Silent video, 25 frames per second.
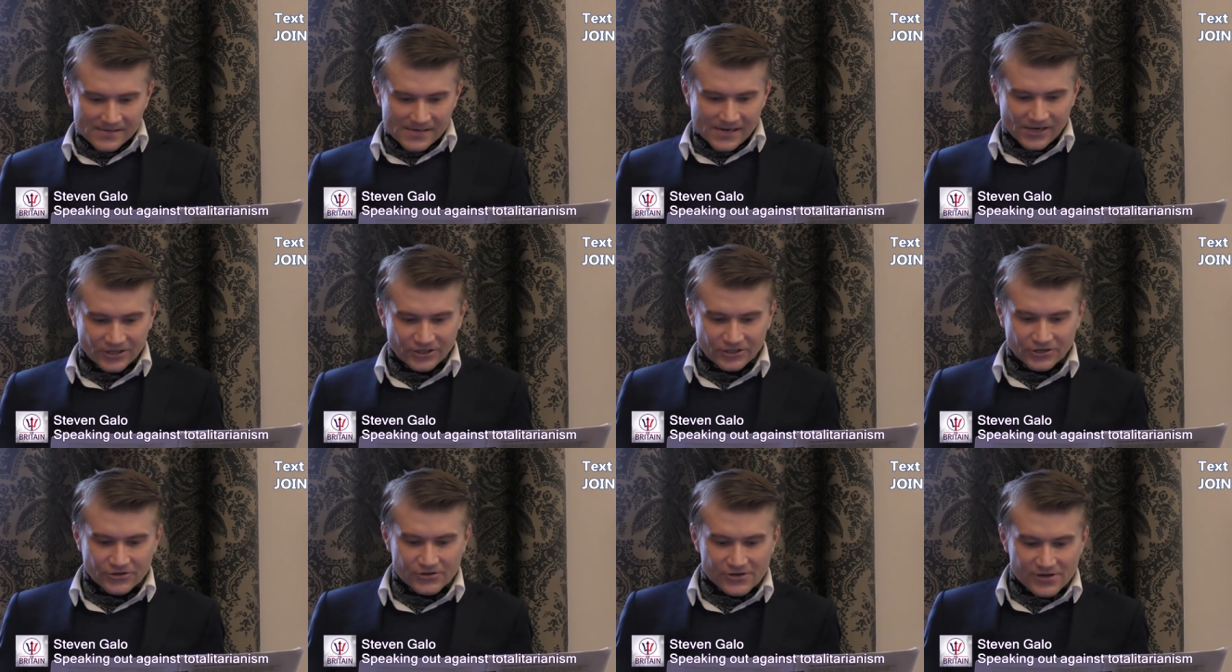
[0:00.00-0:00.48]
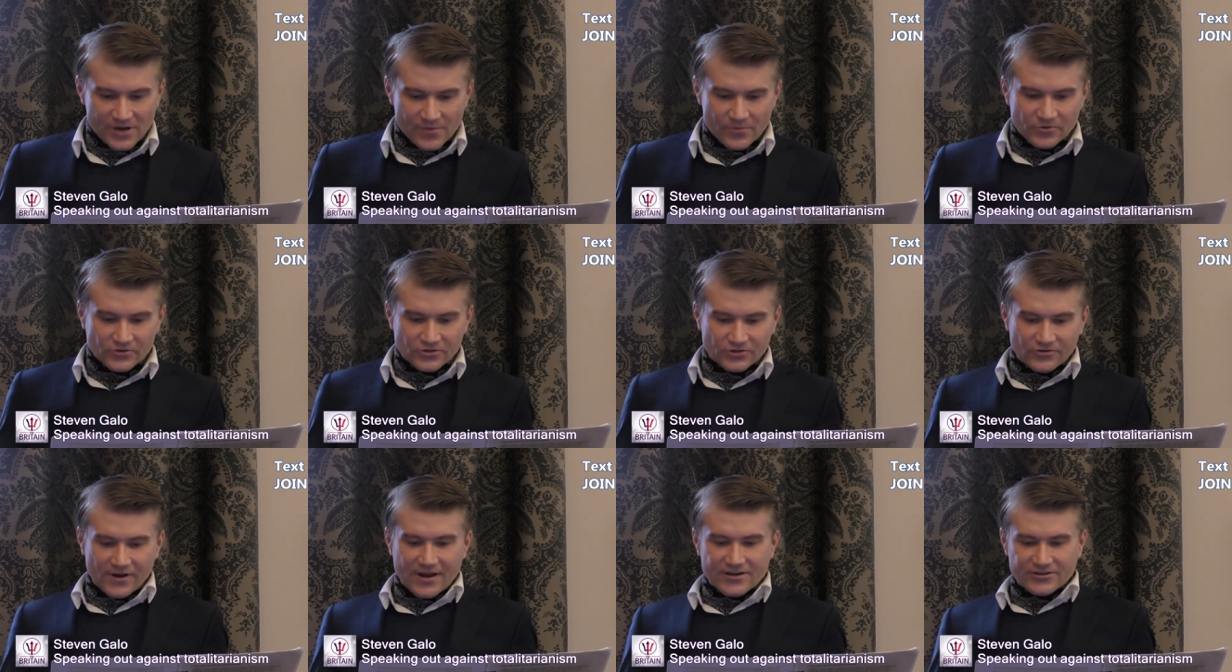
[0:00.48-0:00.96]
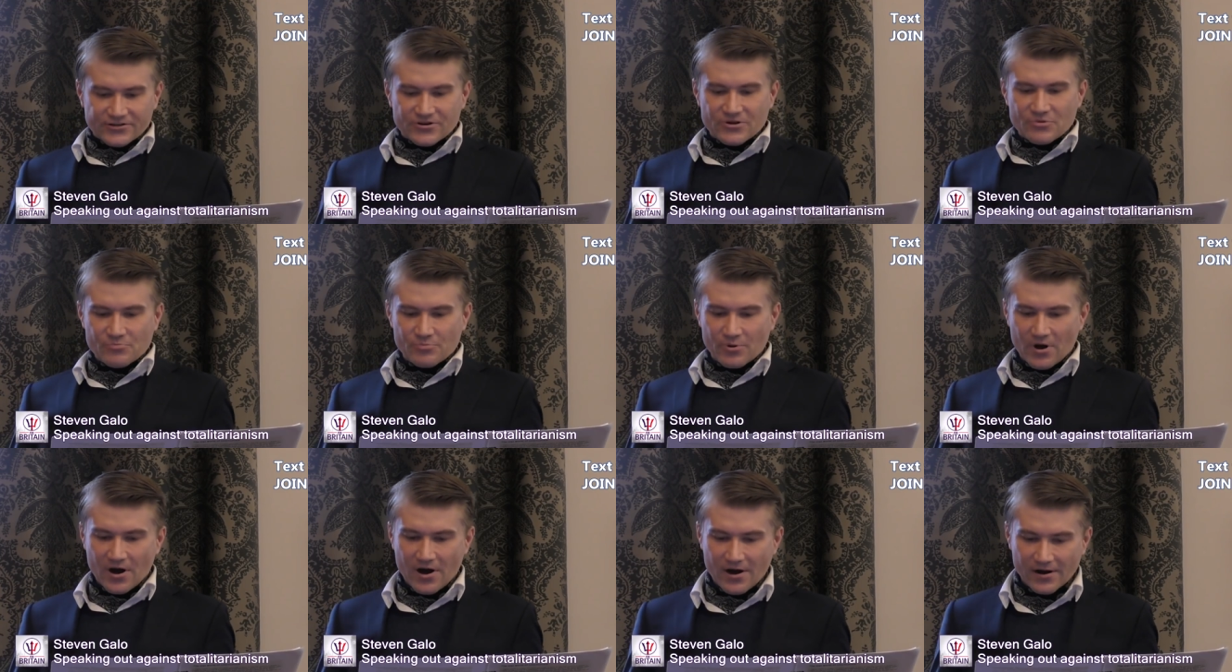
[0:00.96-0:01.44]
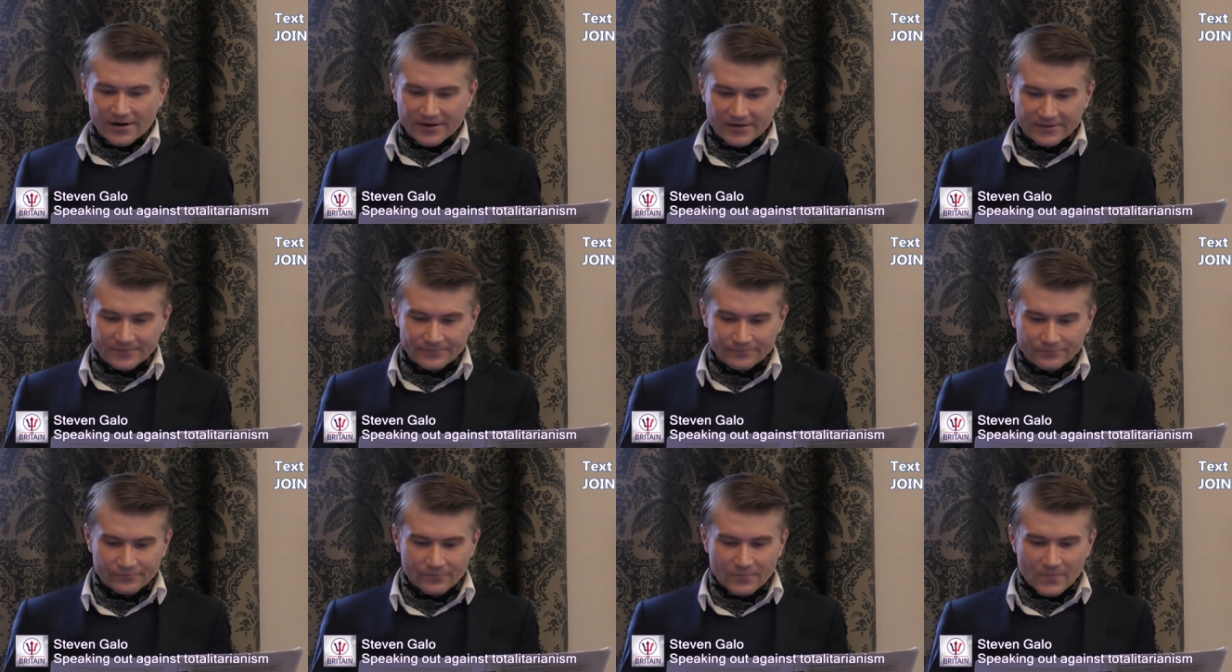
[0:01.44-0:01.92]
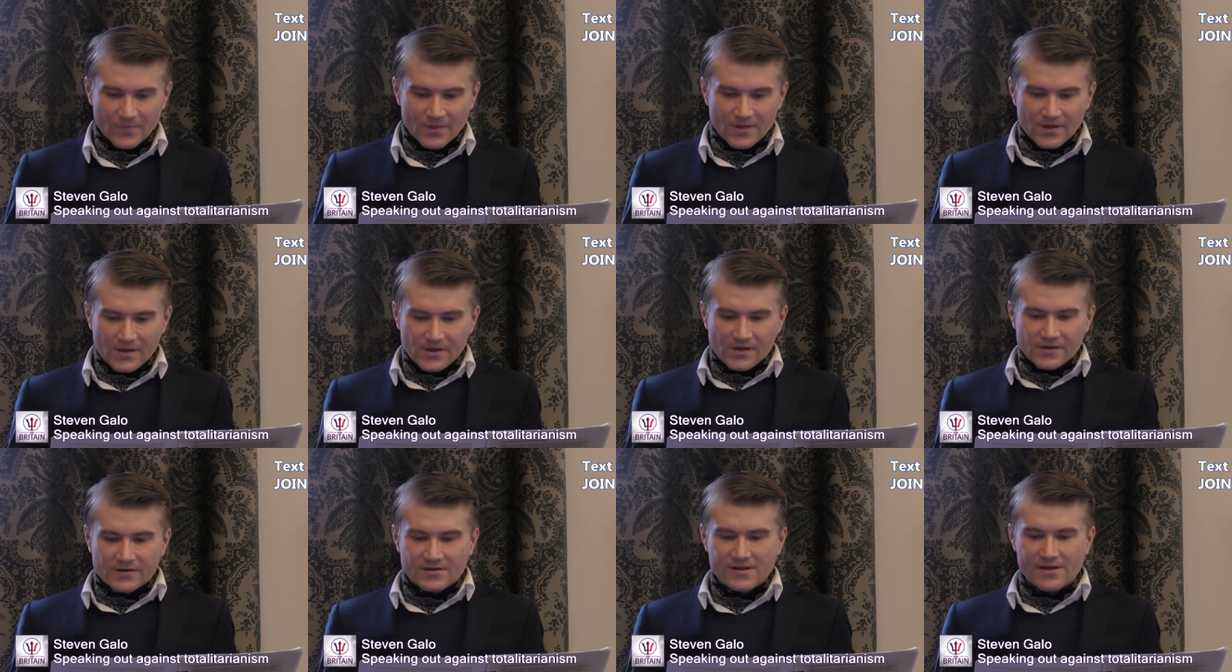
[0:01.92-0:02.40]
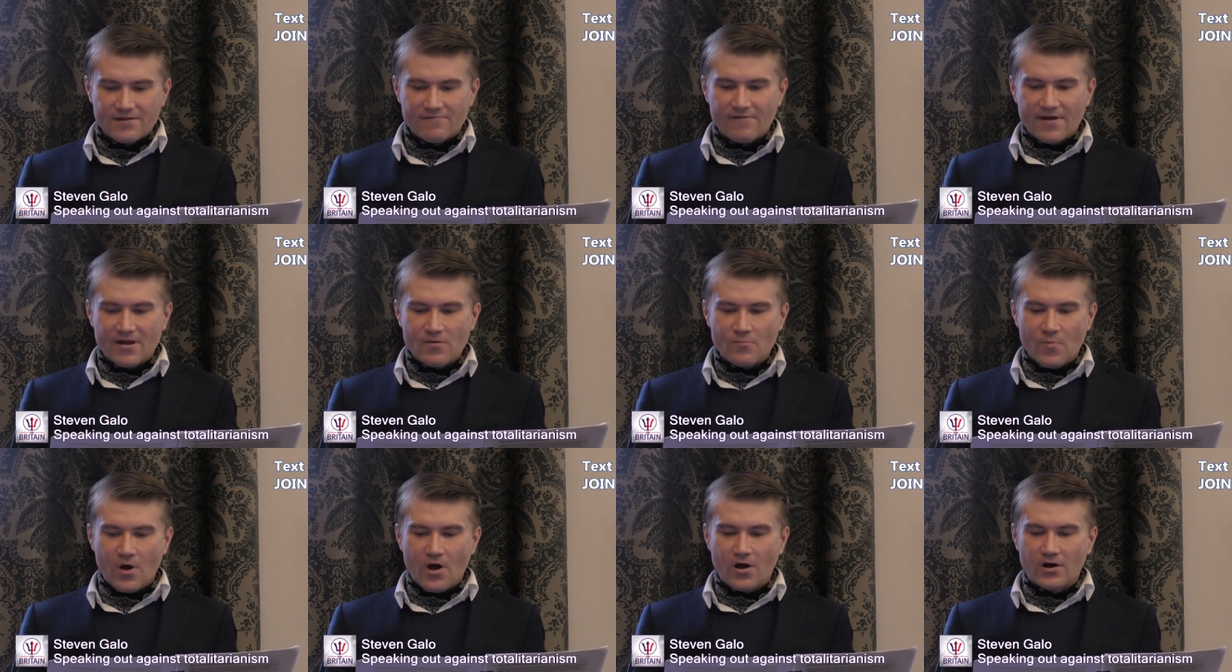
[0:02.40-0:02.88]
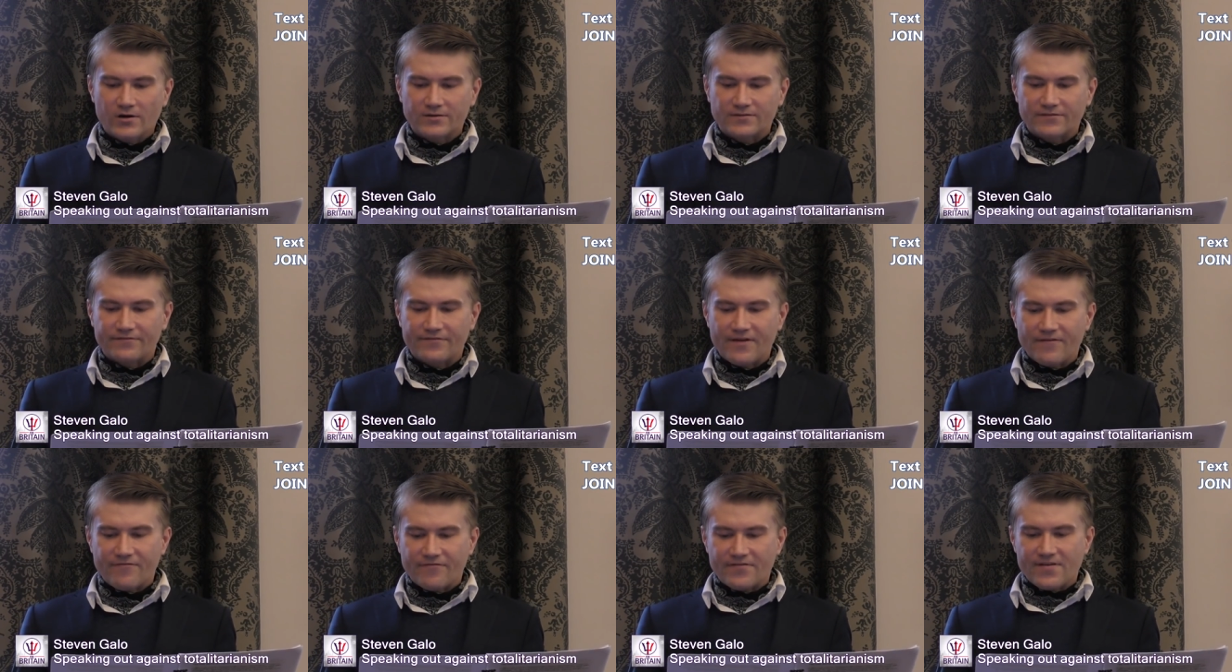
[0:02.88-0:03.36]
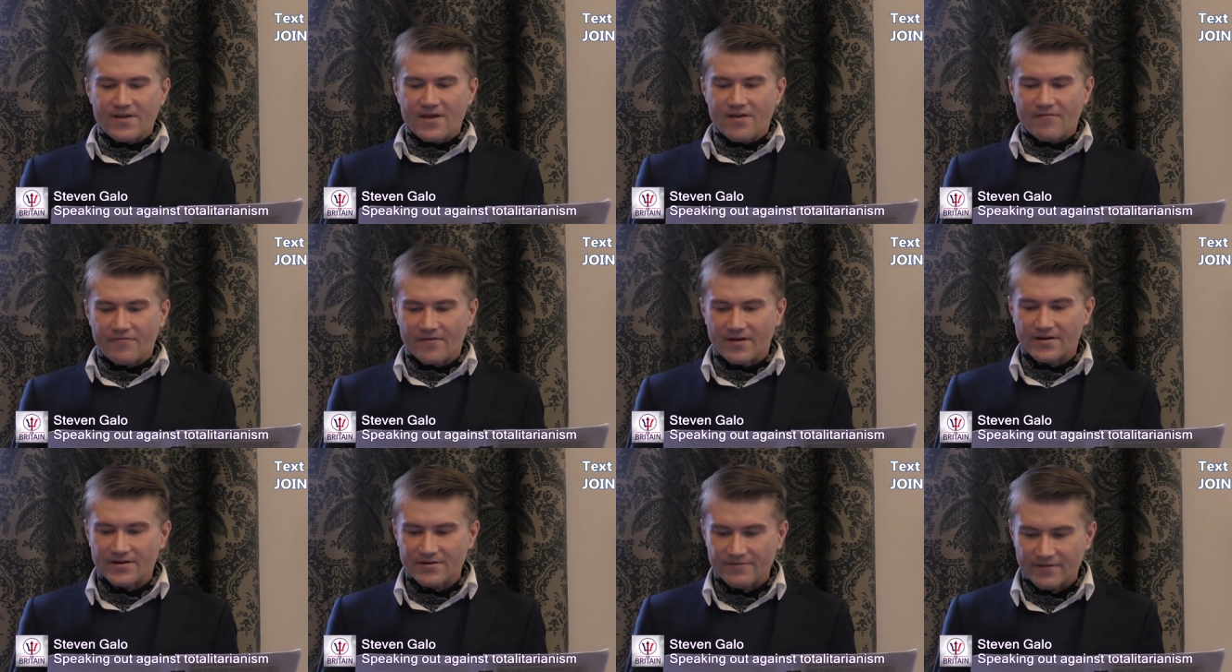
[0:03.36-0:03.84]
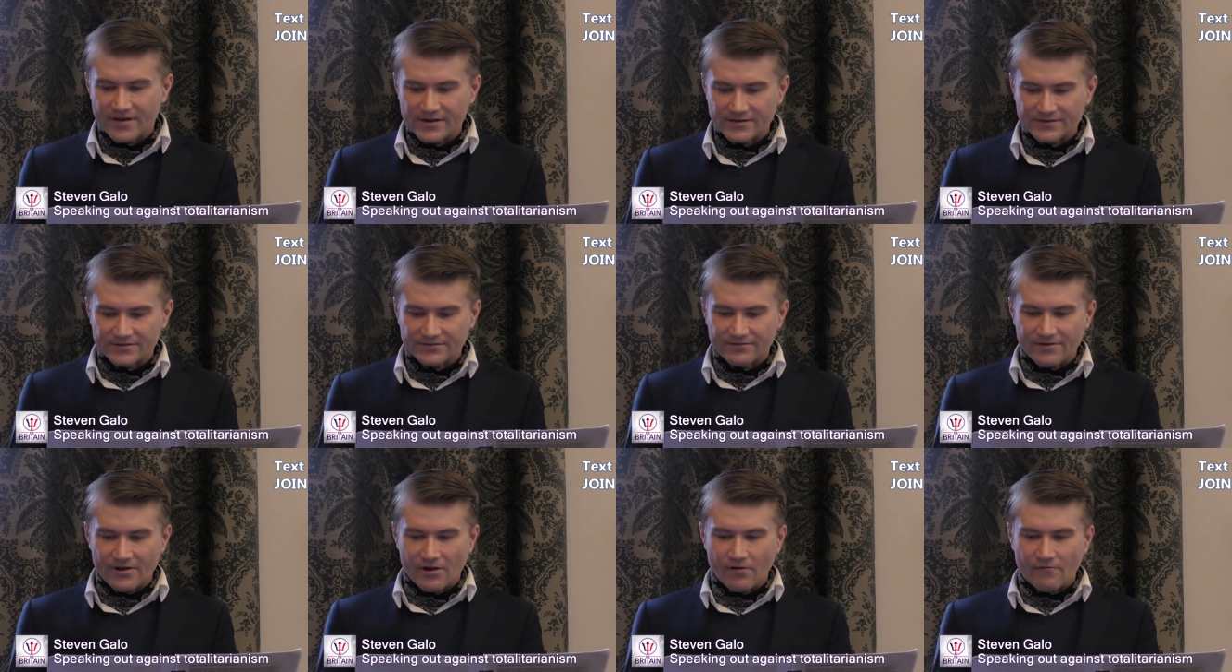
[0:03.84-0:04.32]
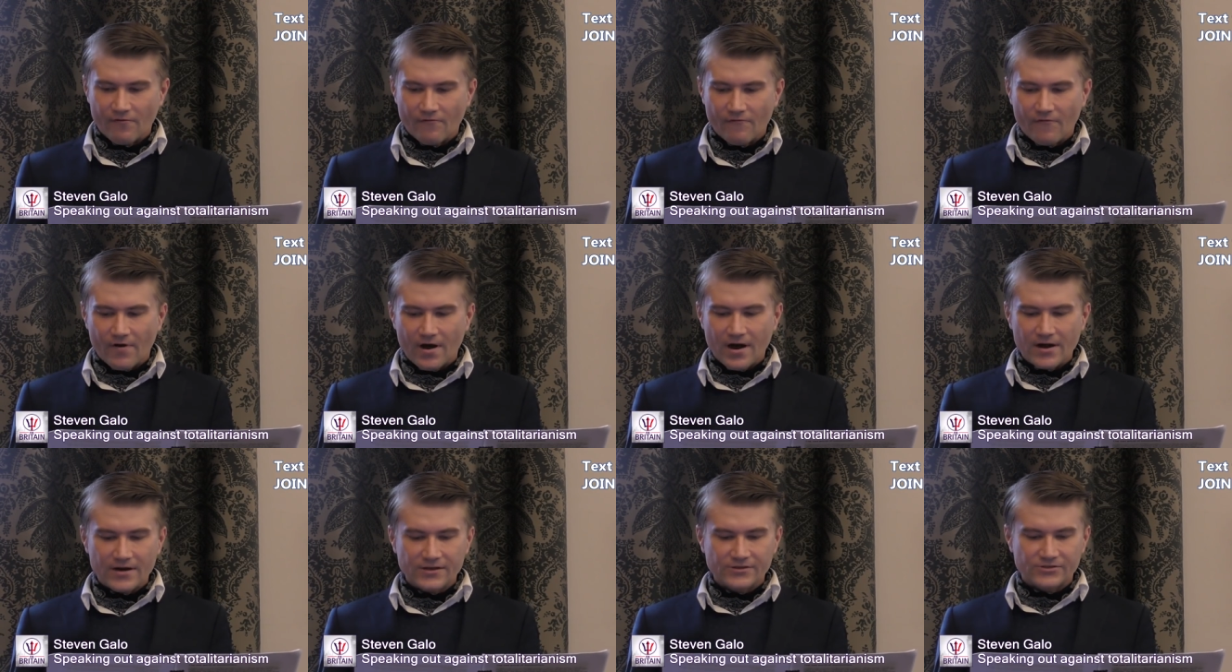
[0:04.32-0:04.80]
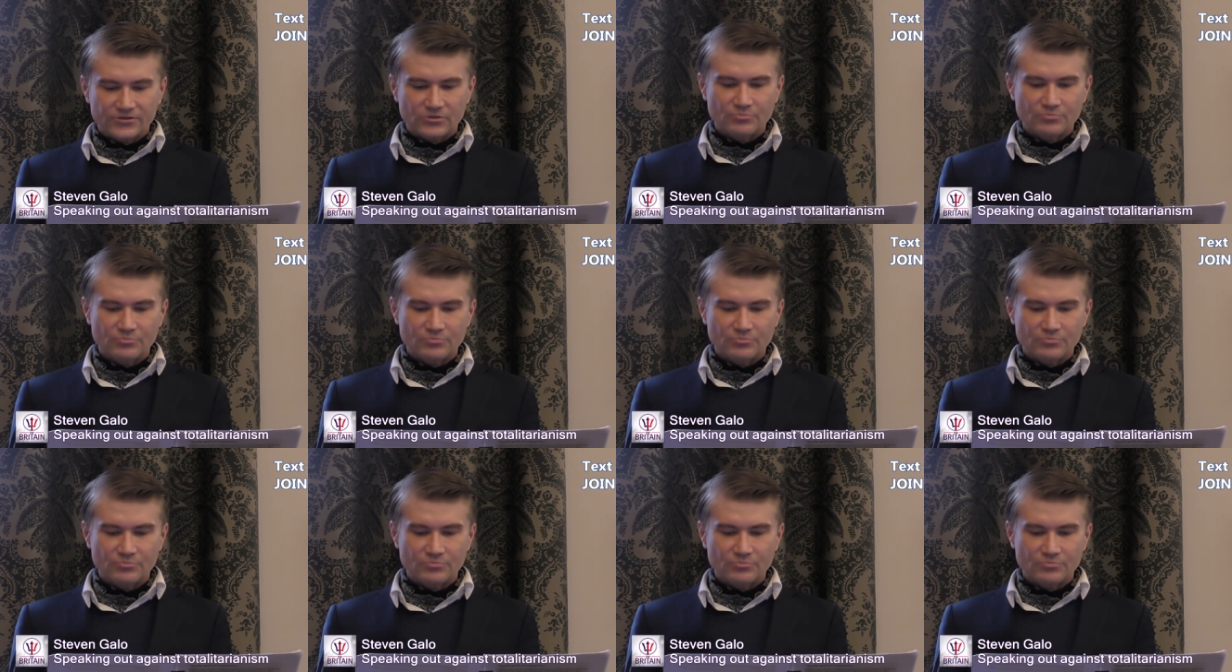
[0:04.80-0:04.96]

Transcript: a student demonstration in Prague. The event marked the 50th anniversary of a violent